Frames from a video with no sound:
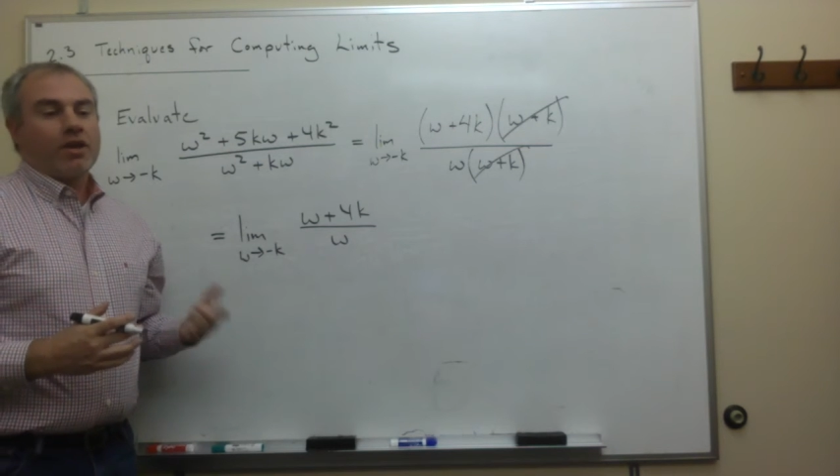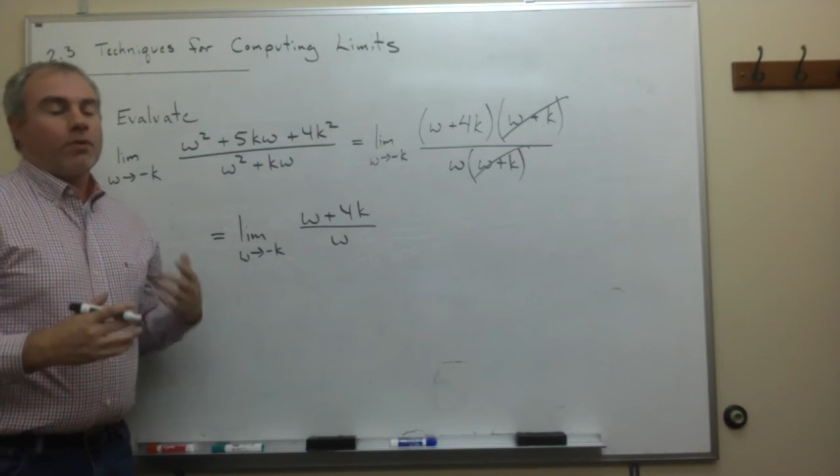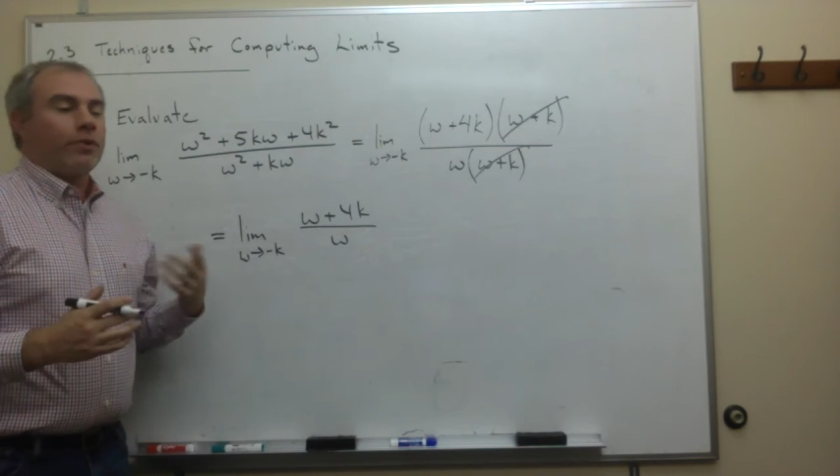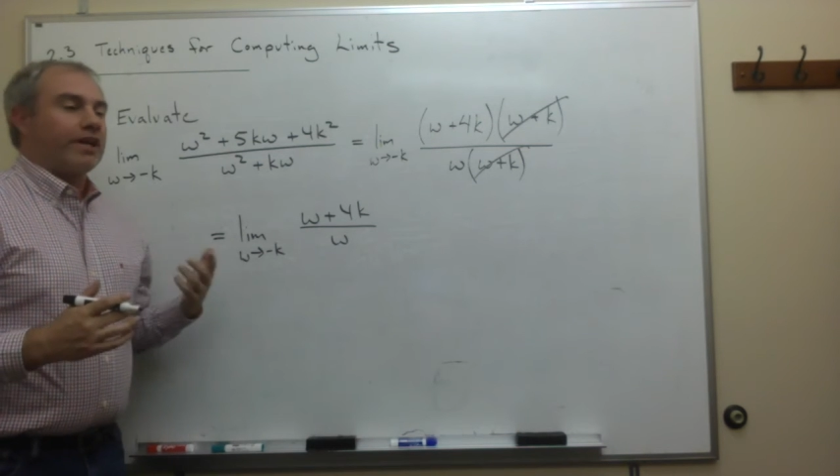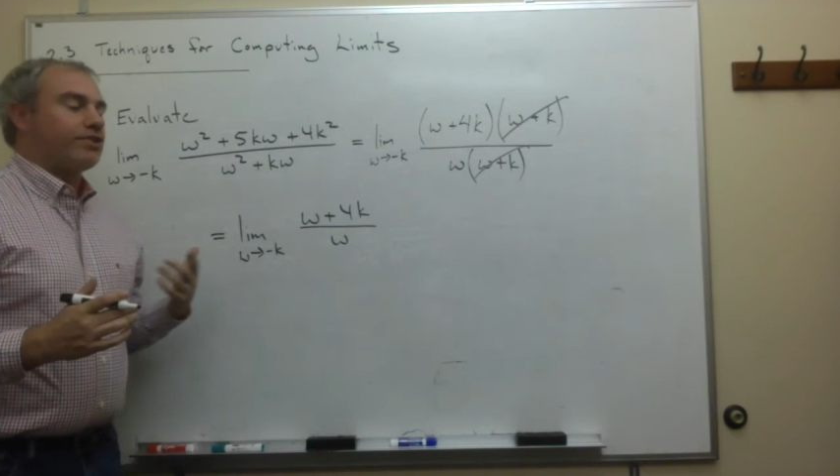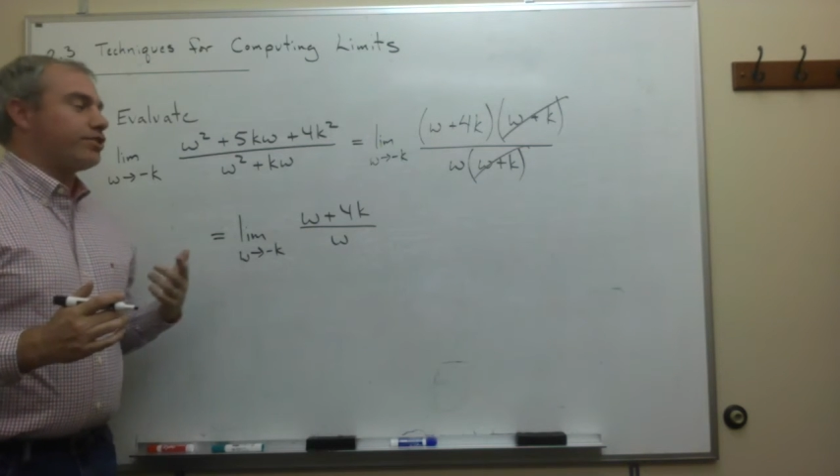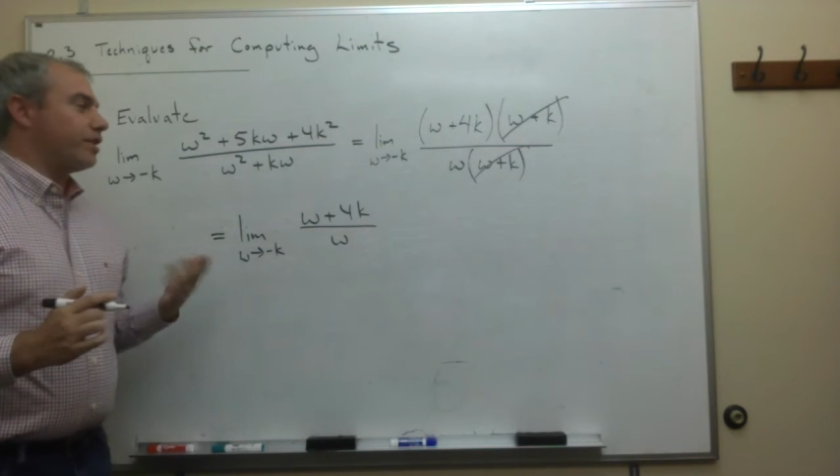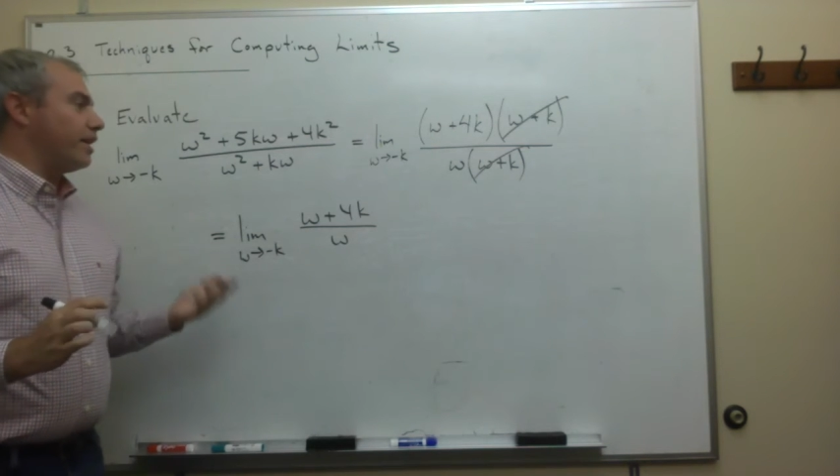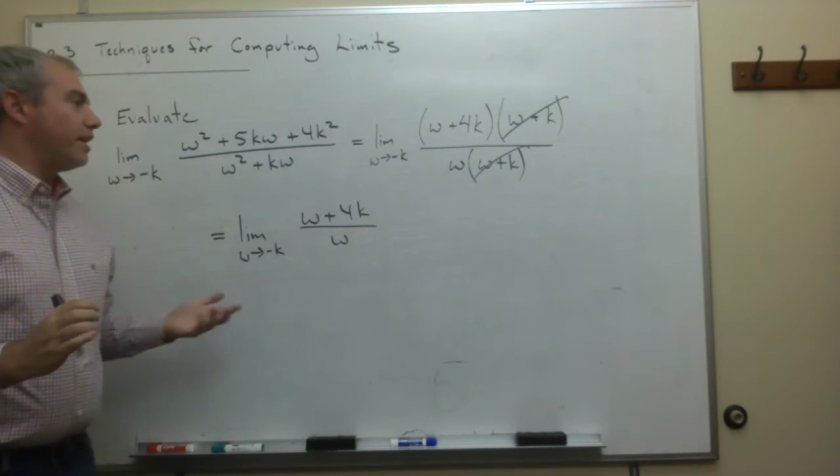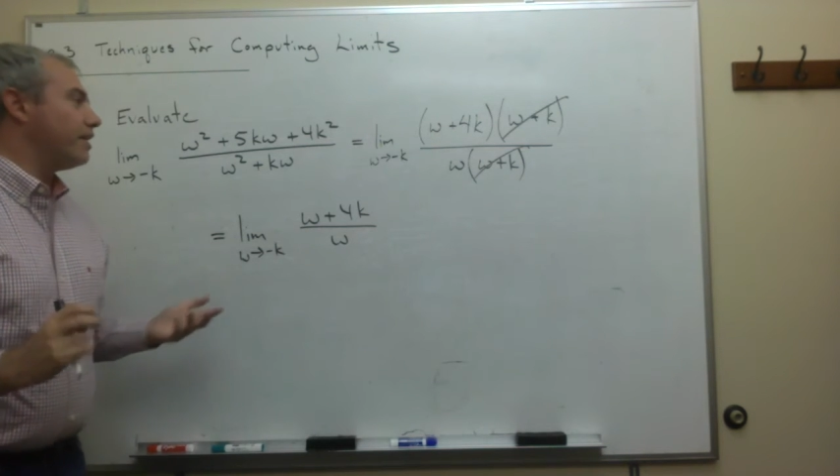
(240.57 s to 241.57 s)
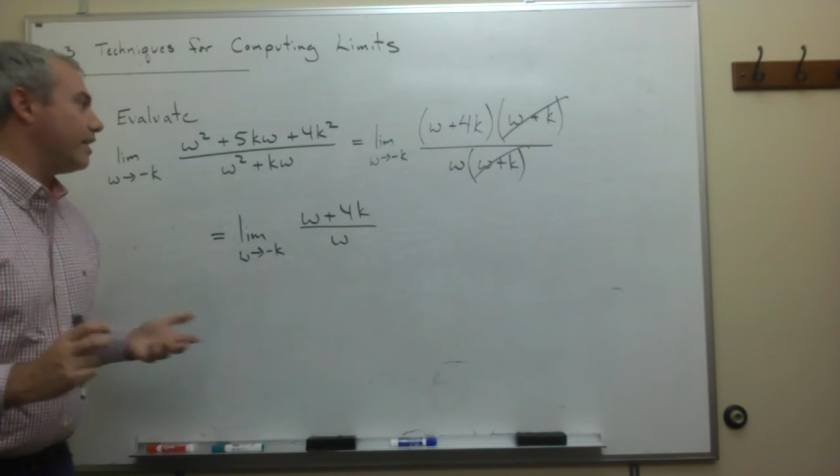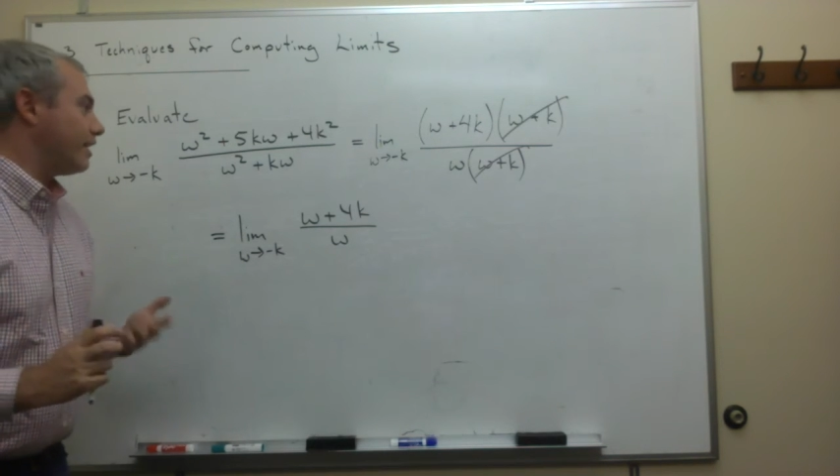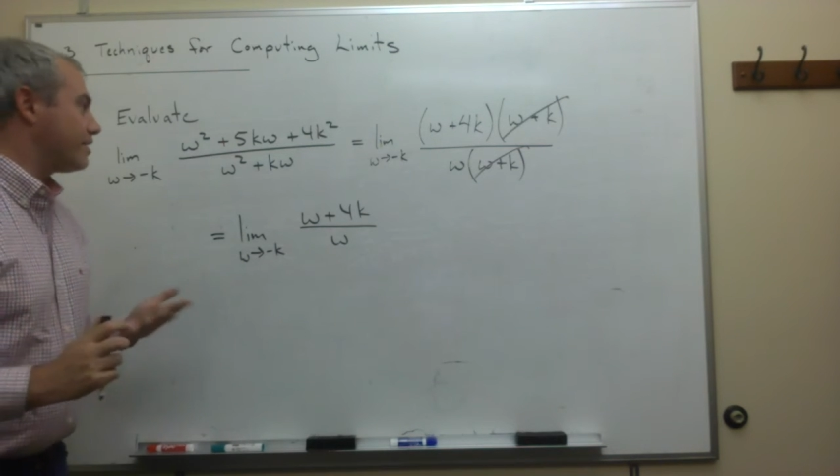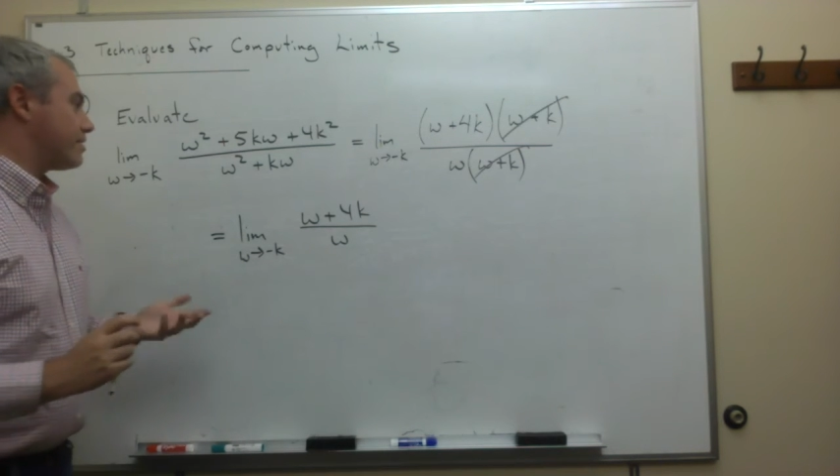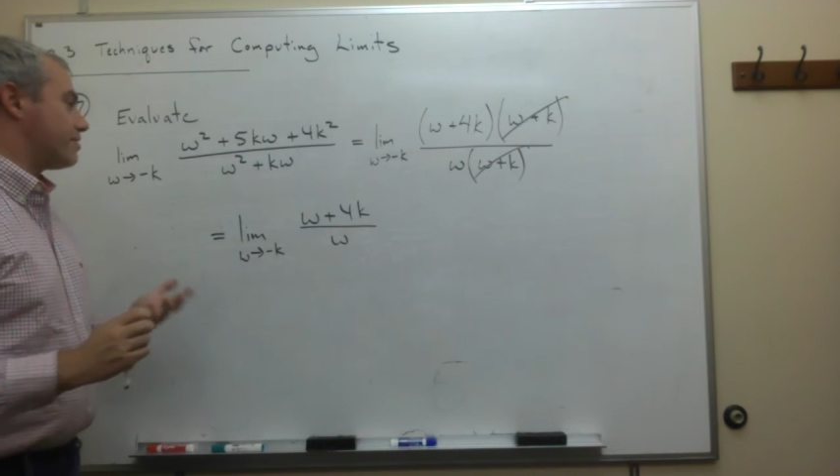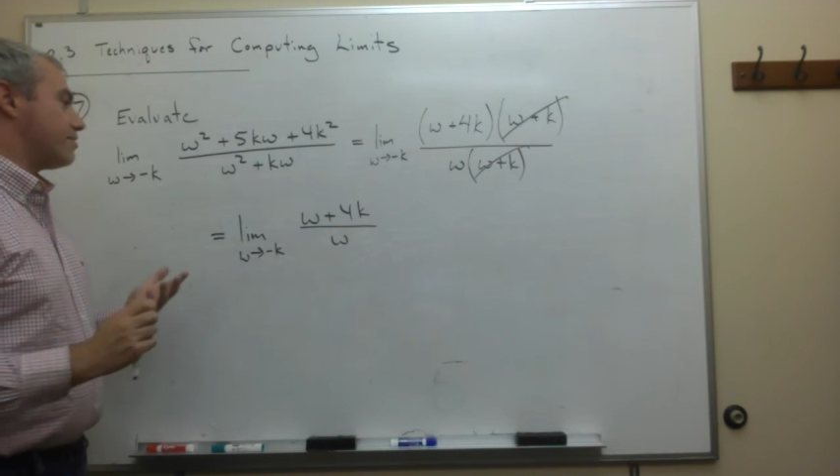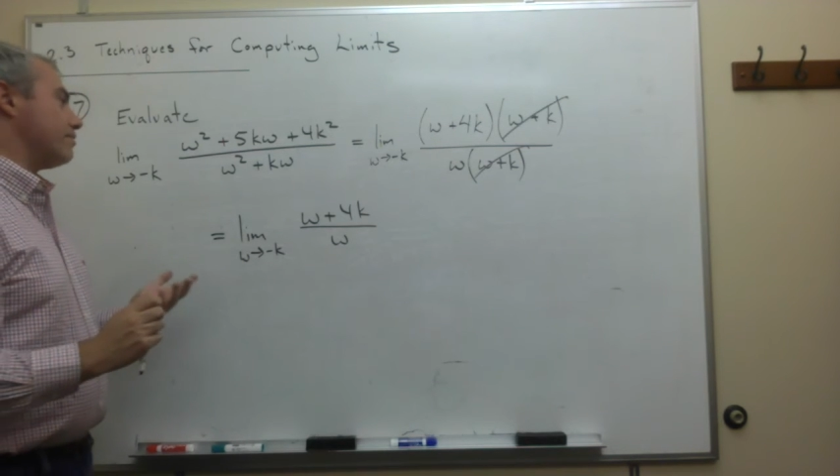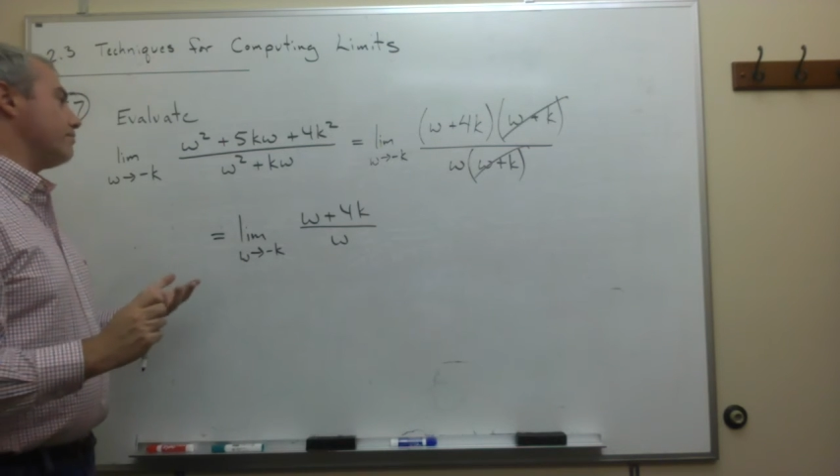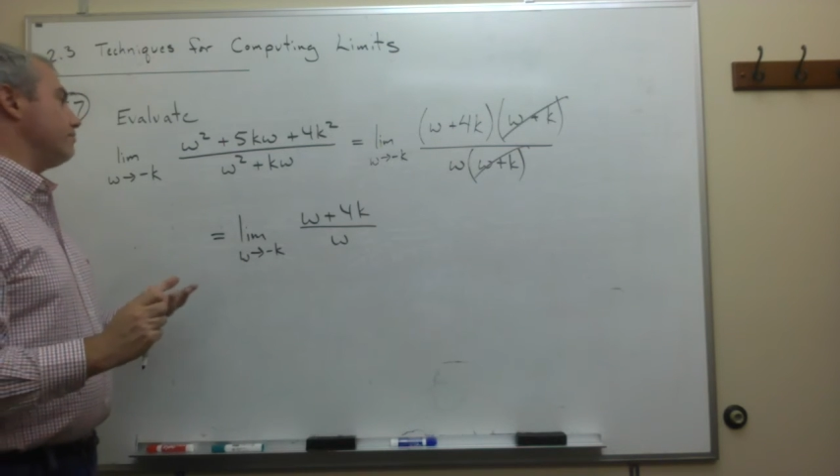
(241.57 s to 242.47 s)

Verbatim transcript: which in its